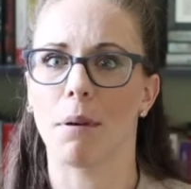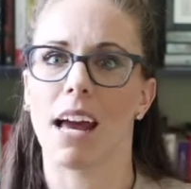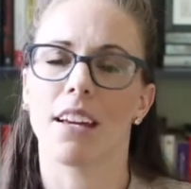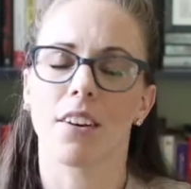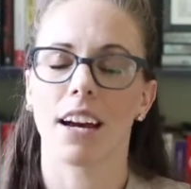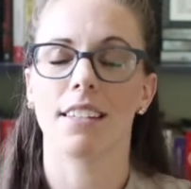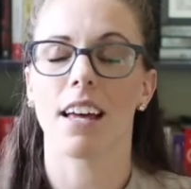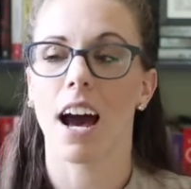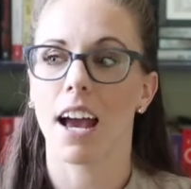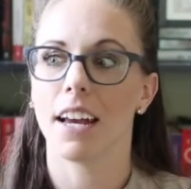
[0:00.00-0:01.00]
vomit at you guys.
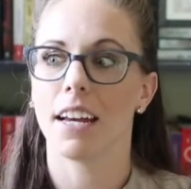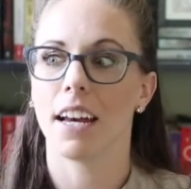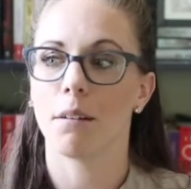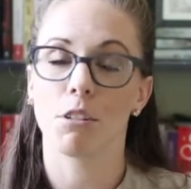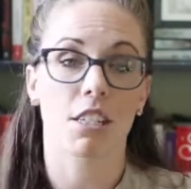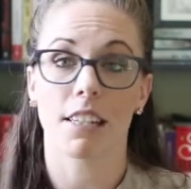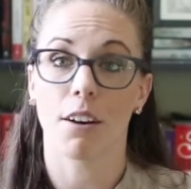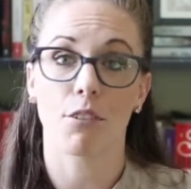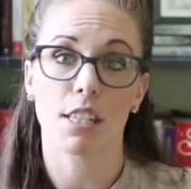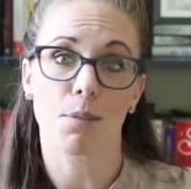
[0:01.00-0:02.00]
I am just in
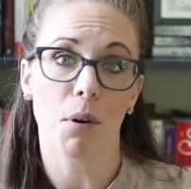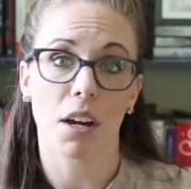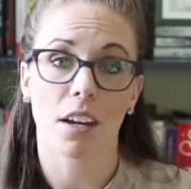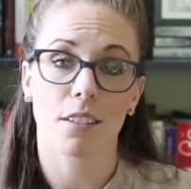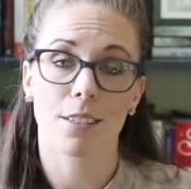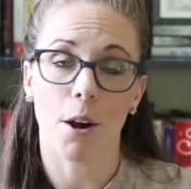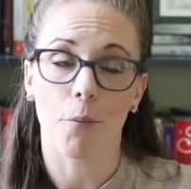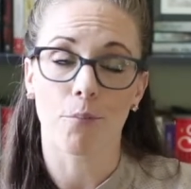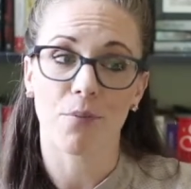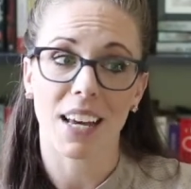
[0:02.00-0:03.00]
love with this book.
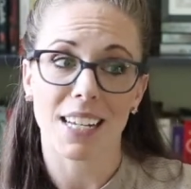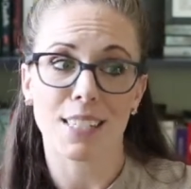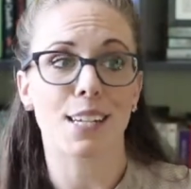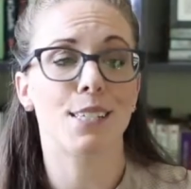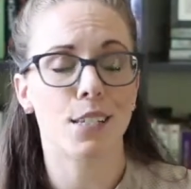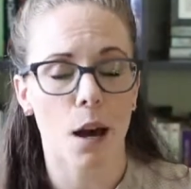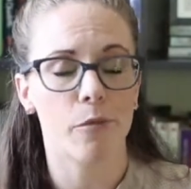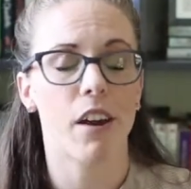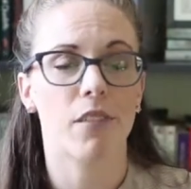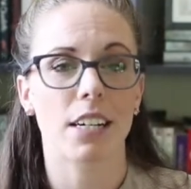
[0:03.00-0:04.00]
So like I said,
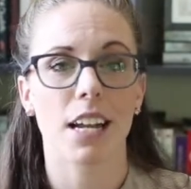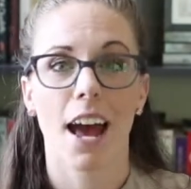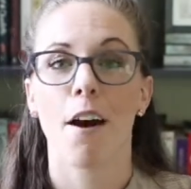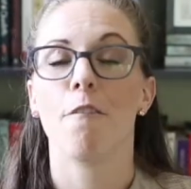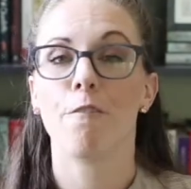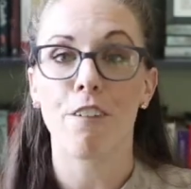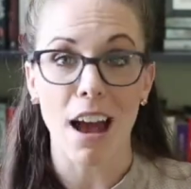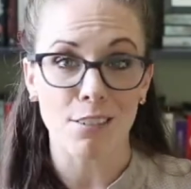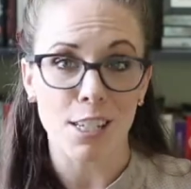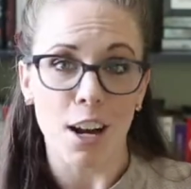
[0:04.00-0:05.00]
top favorite,
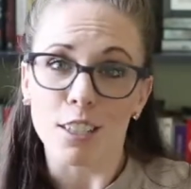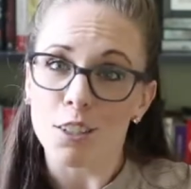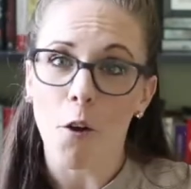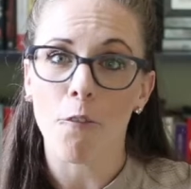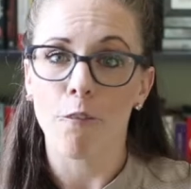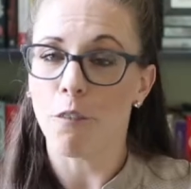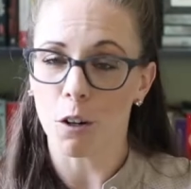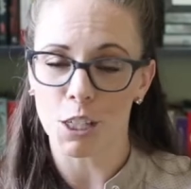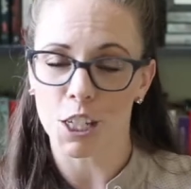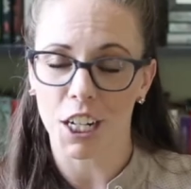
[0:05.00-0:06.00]
five stars
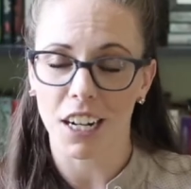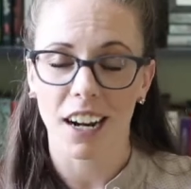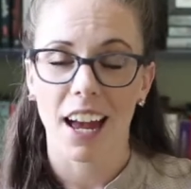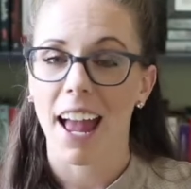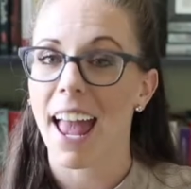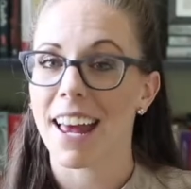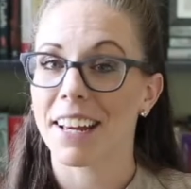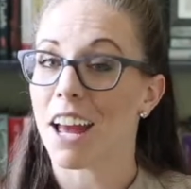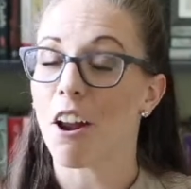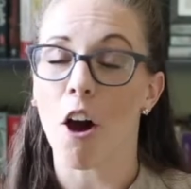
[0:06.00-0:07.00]
for sure. And
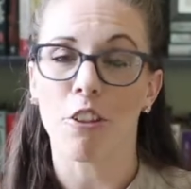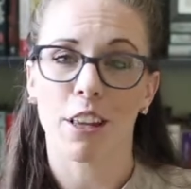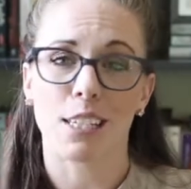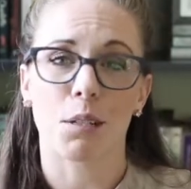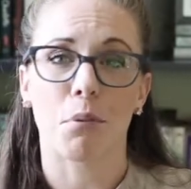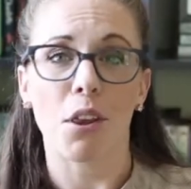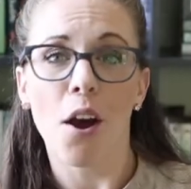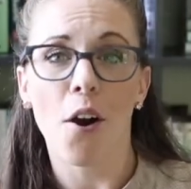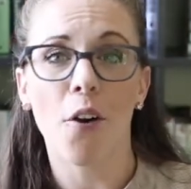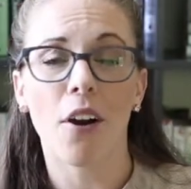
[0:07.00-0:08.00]
again, all the links are
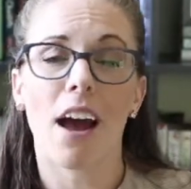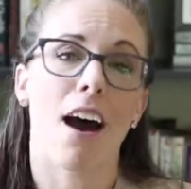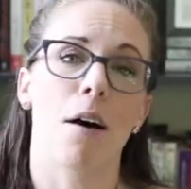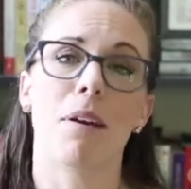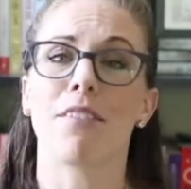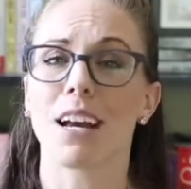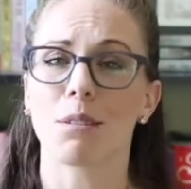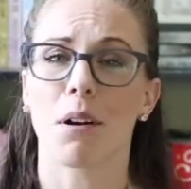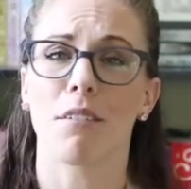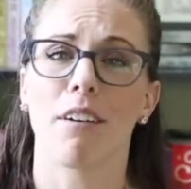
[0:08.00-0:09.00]
below. Um, if you
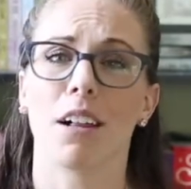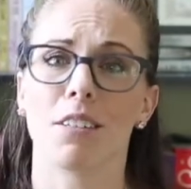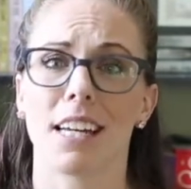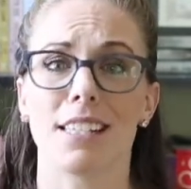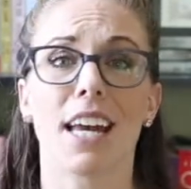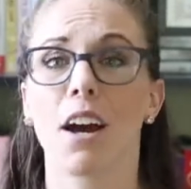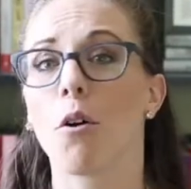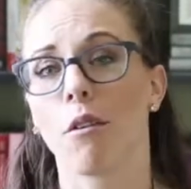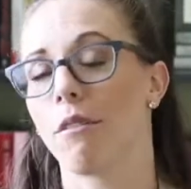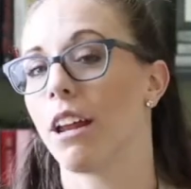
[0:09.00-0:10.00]
guys want to follow Sandhya
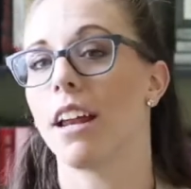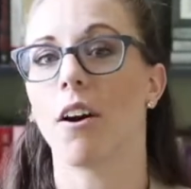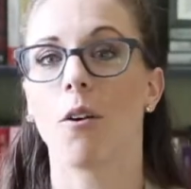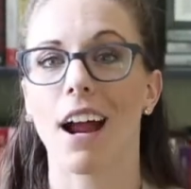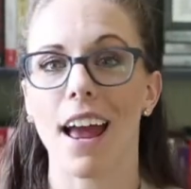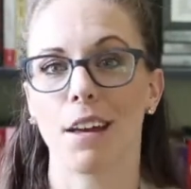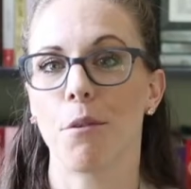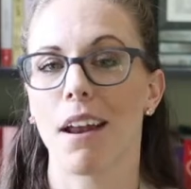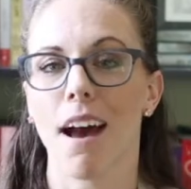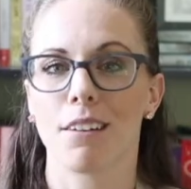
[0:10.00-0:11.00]
or Riveted or
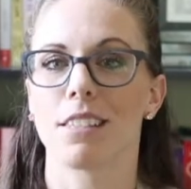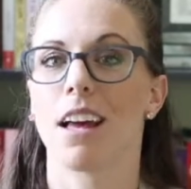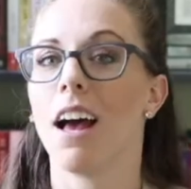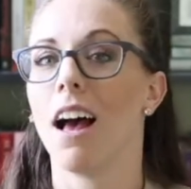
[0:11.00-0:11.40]
anyone else